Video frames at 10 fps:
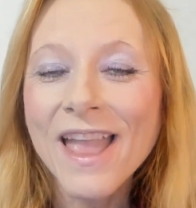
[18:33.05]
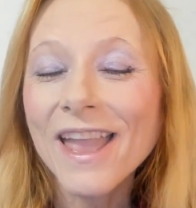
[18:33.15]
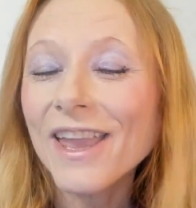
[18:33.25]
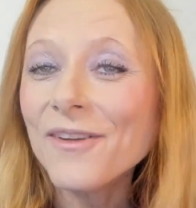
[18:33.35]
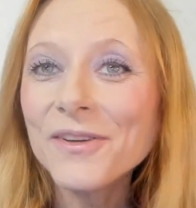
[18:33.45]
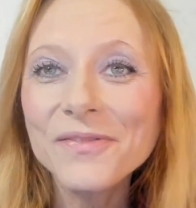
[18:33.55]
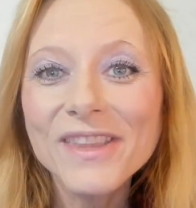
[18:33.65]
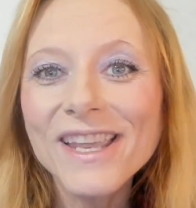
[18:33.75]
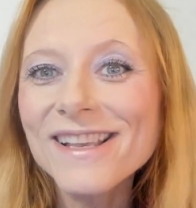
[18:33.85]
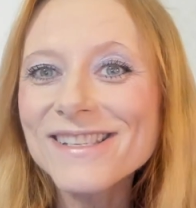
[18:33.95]
Even
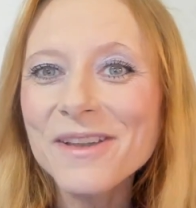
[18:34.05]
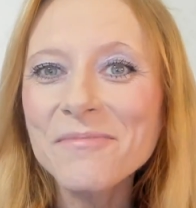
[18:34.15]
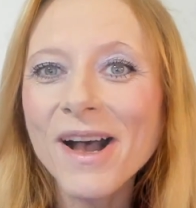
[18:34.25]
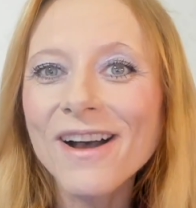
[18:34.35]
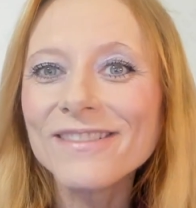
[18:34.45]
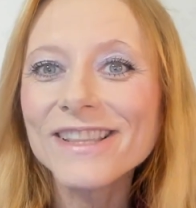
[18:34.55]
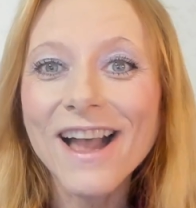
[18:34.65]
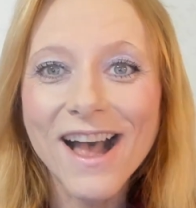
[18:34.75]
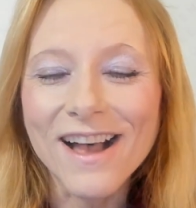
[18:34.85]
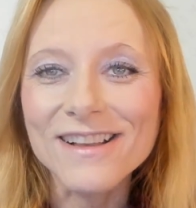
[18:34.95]
things about
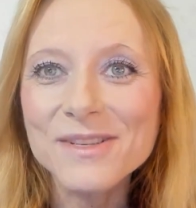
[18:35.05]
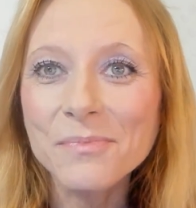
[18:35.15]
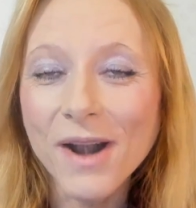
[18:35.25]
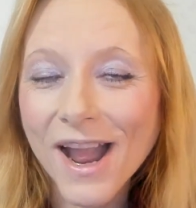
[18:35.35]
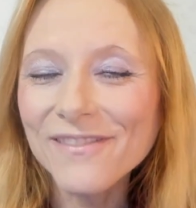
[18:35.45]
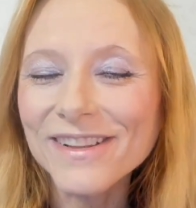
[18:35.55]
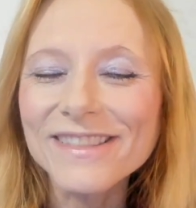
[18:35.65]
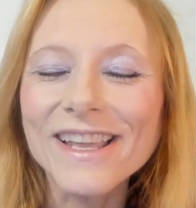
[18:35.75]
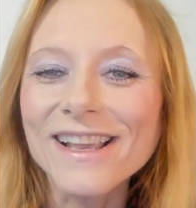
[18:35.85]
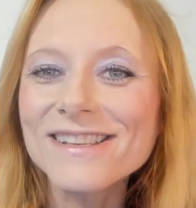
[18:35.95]
us,
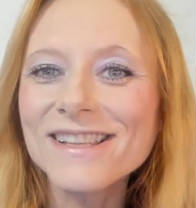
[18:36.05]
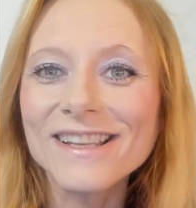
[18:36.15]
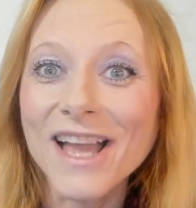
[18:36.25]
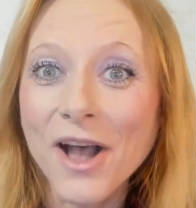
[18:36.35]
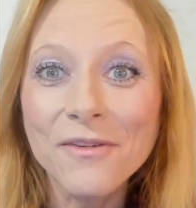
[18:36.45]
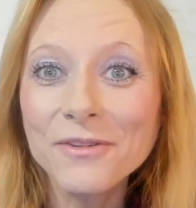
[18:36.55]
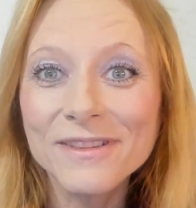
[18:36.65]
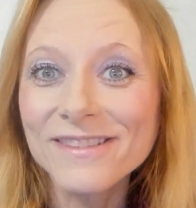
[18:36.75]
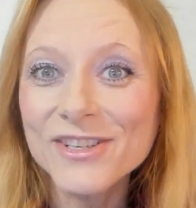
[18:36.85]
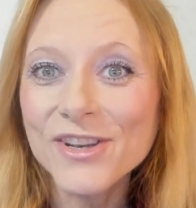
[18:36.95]
private things that I
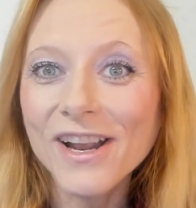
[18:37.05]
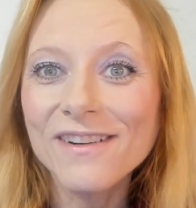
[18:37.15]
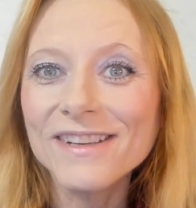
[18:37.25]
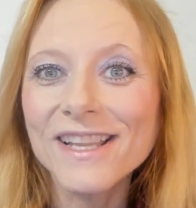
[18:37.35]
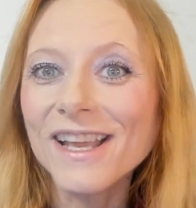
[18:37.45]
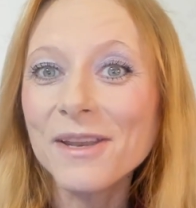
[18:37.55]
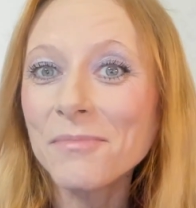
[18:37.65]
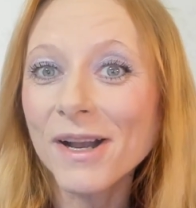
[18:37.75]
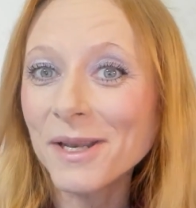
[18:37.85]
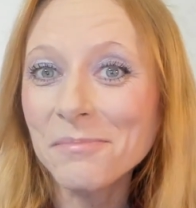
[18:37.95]
wouldn't share with
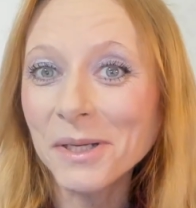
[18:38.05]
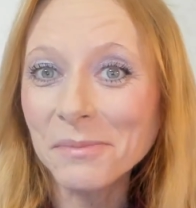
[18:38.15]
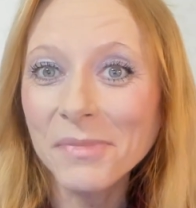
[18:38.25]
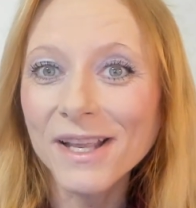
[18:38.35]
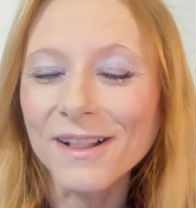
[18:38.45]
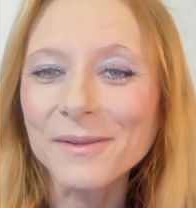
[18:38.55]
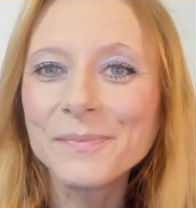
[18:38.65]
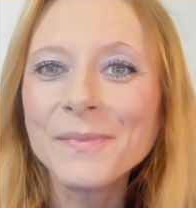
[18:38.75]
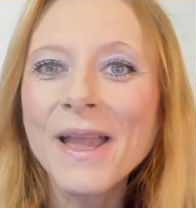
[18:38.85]
anybody but Bill.